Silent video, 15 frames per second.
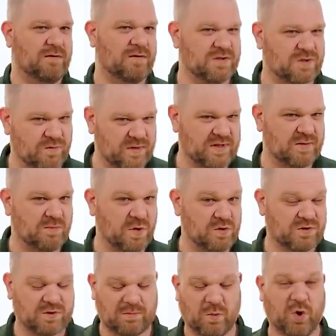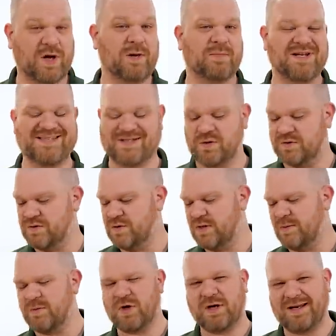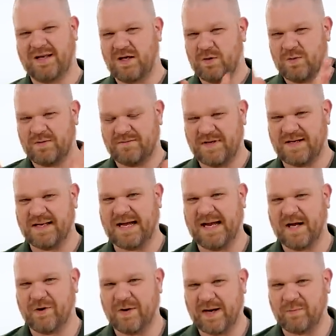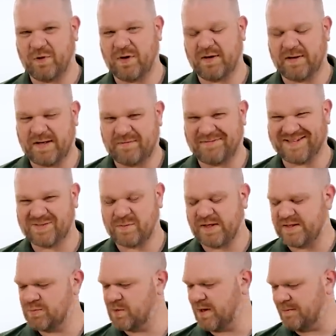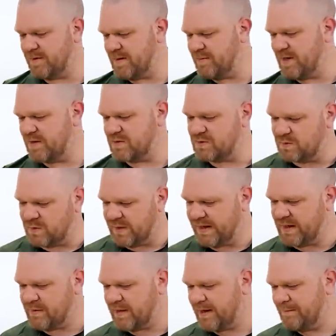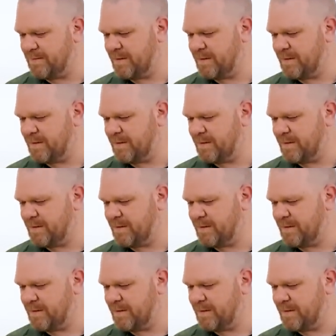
that's the reason more companies don't do them. You're getting into a Venn diagram where a fixed blade's probably a better tool anyway.